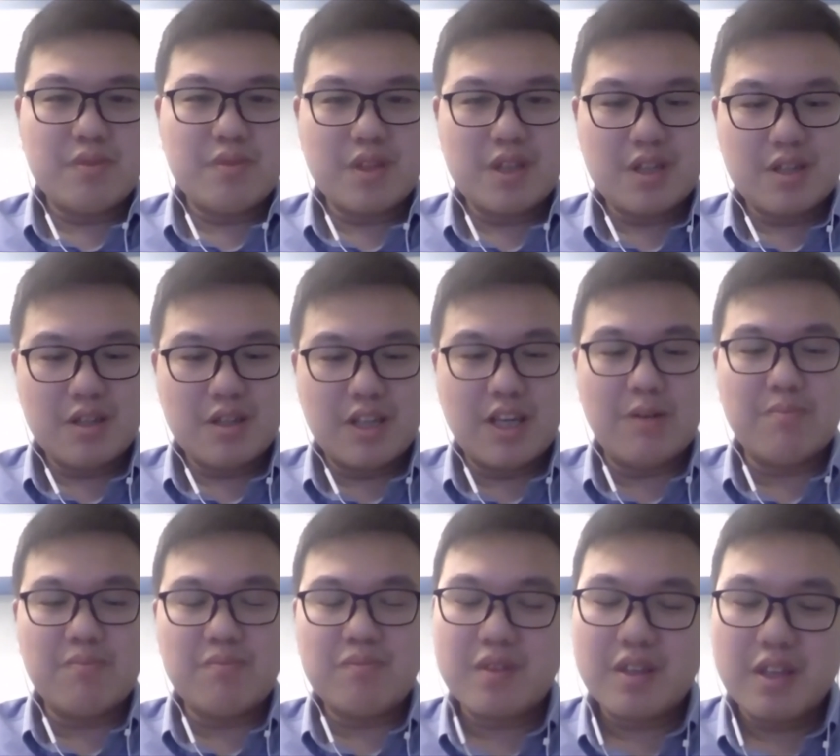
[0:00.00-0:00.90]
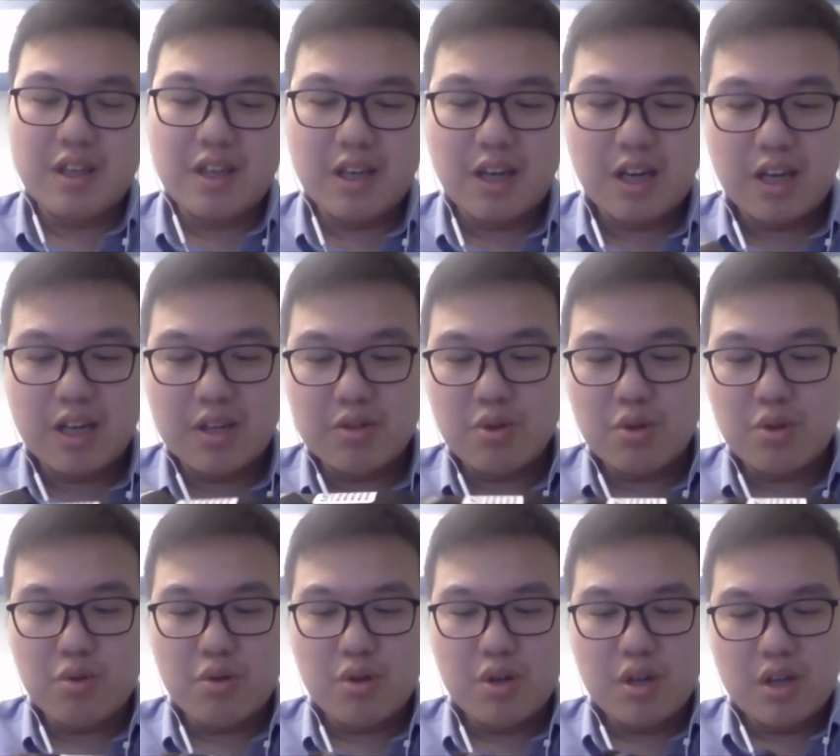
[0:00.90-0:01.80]
yeah.
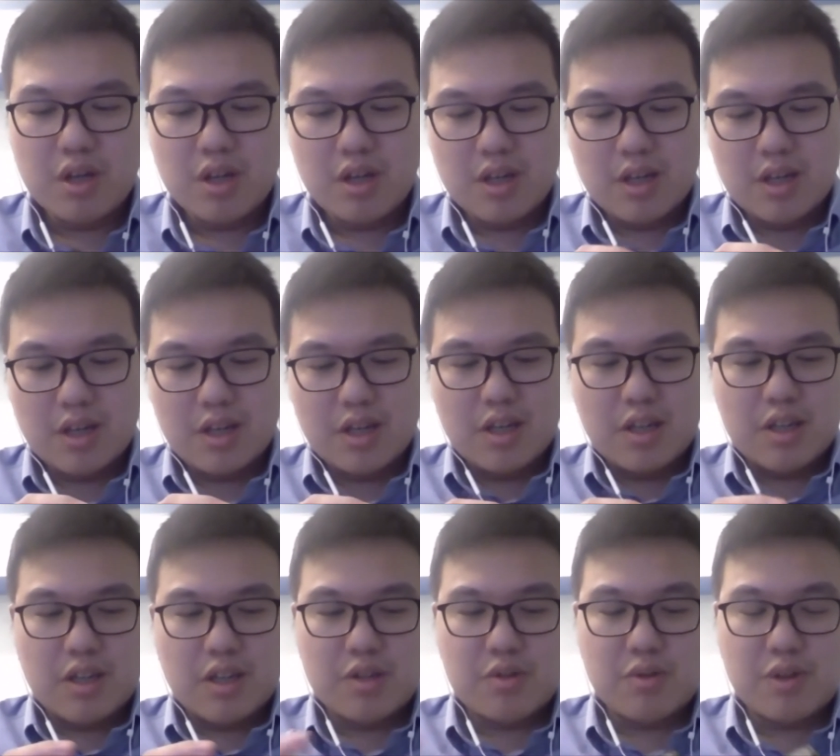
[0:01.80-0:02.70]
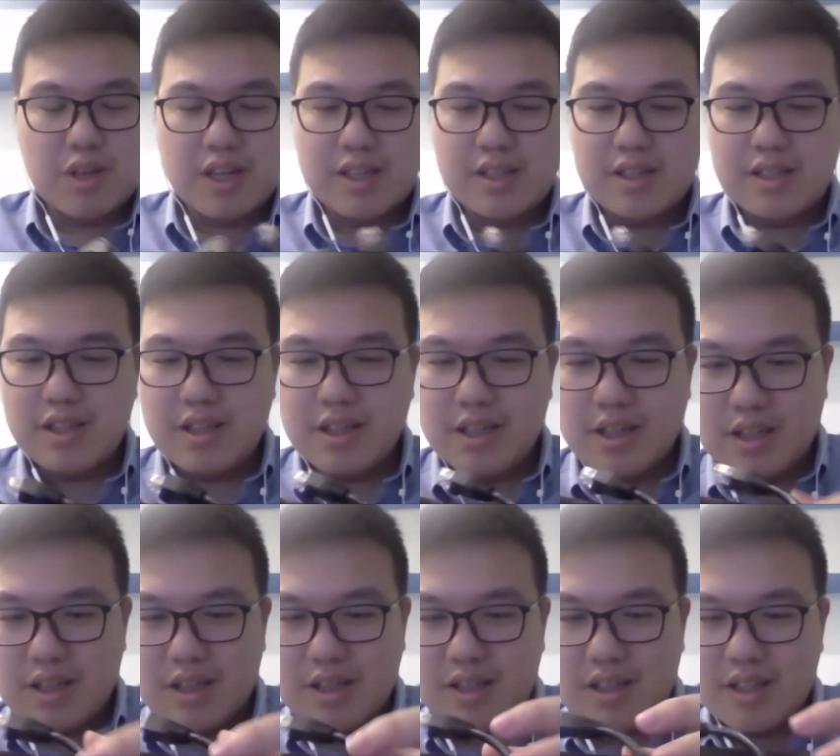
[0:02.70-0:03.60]
So as you can see,
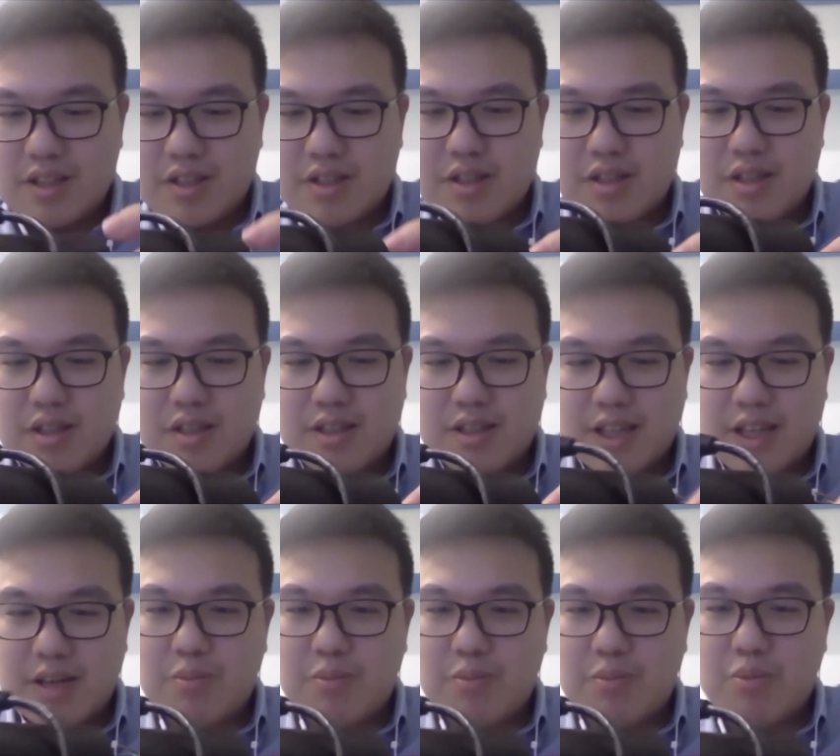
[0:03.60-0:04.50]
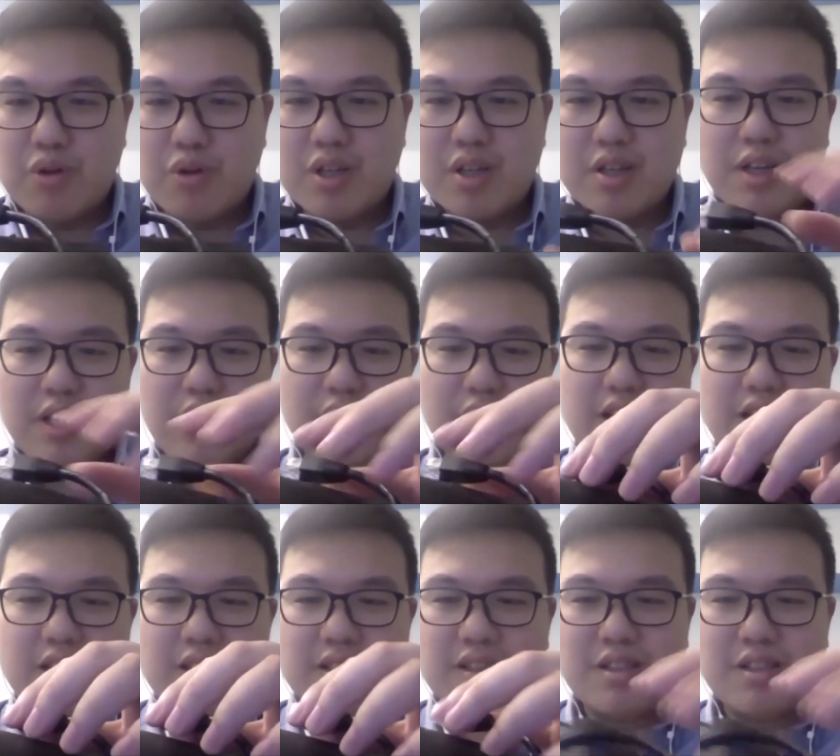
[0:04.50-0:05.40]
this slip ring
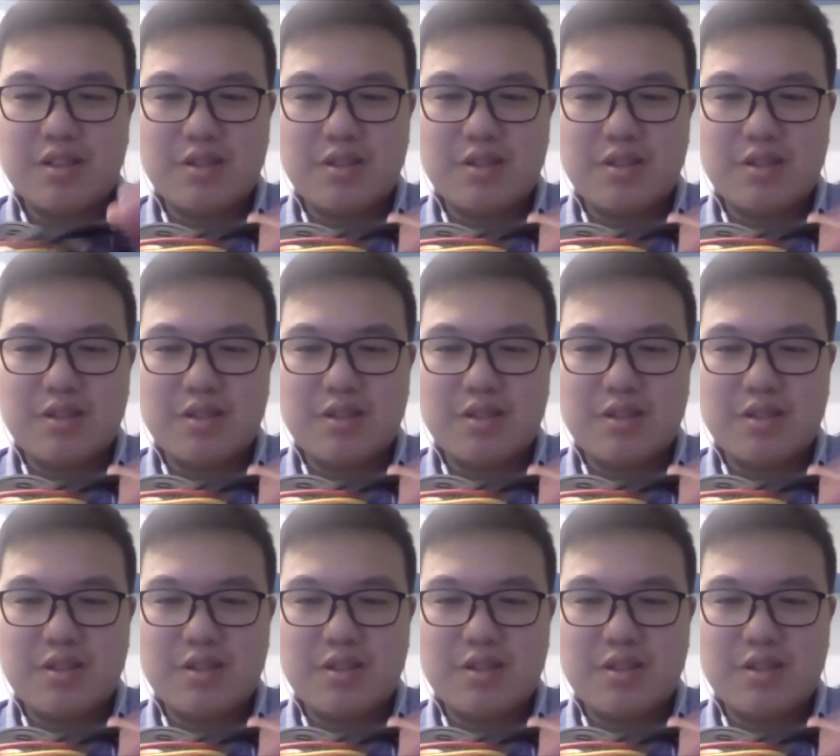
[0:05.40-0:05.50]
has